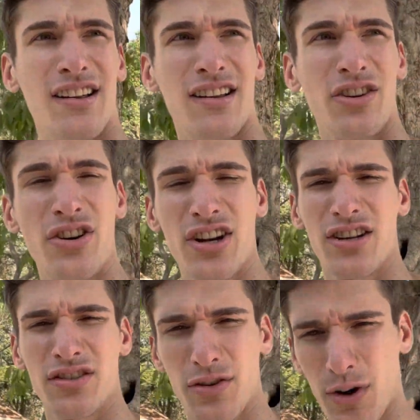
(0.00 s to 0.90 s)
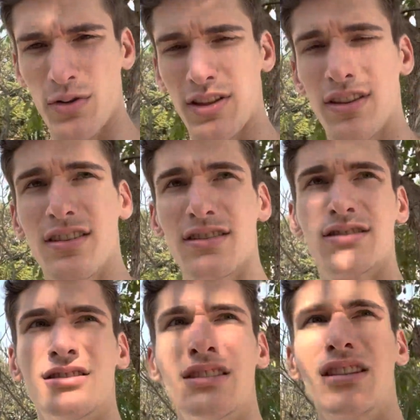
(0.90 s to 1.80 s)
learning, growth.
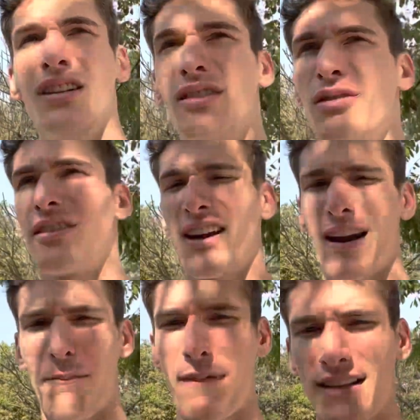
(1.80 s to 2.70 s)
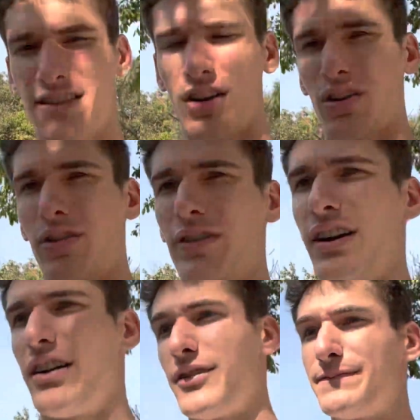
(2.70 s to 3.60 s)
We've got a mess hall over
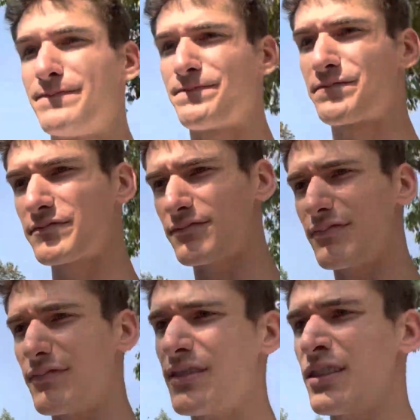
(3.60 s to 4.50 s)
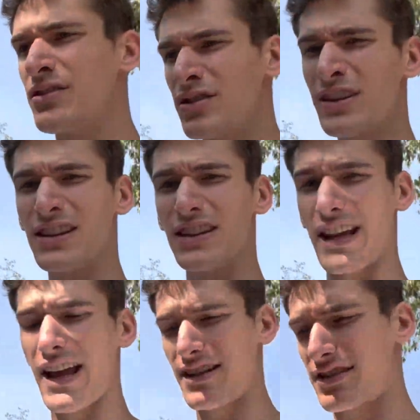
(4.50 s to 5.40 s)
here. Lots of
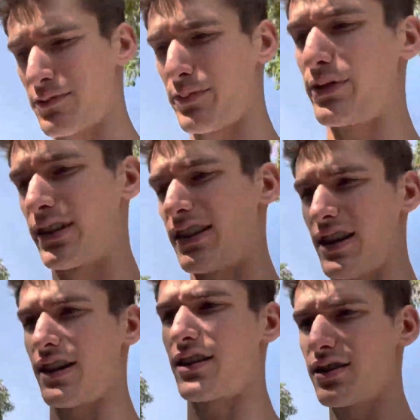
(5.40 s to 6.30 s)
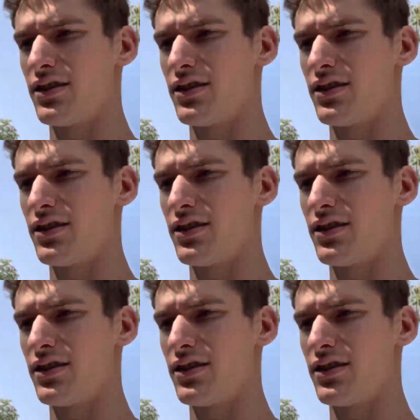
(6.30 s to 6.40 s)
land, so building like